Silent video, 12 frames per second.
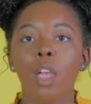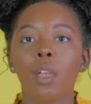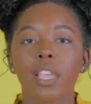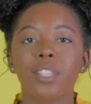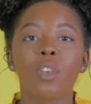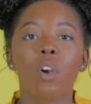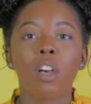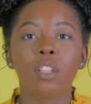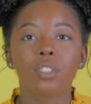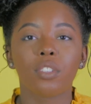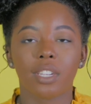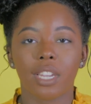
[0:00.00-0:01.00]
Okay, so
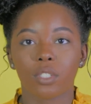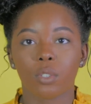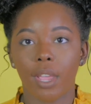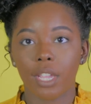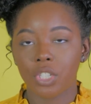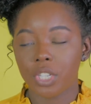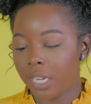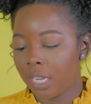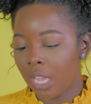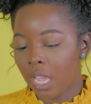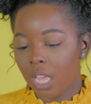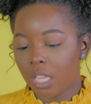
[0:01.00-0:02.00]
on to the next
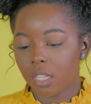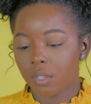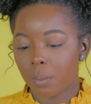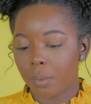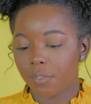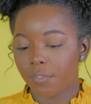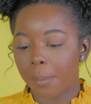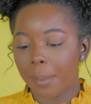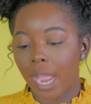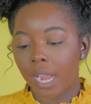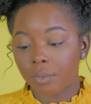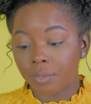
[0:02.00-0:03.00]
question. This one was from
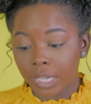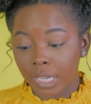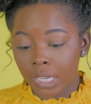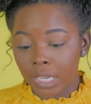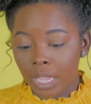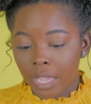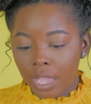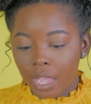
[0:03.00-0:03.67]
Irene.